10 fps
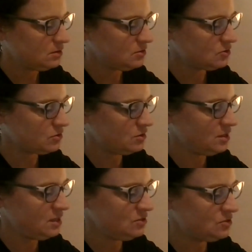So
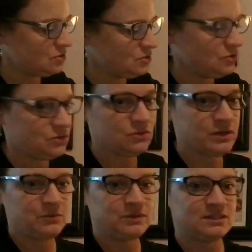these 2,
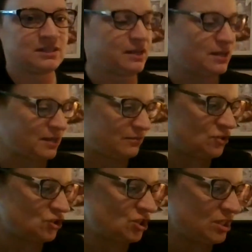I would say, have
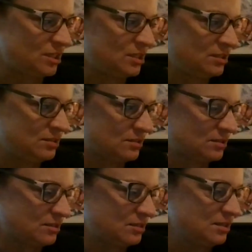cheese.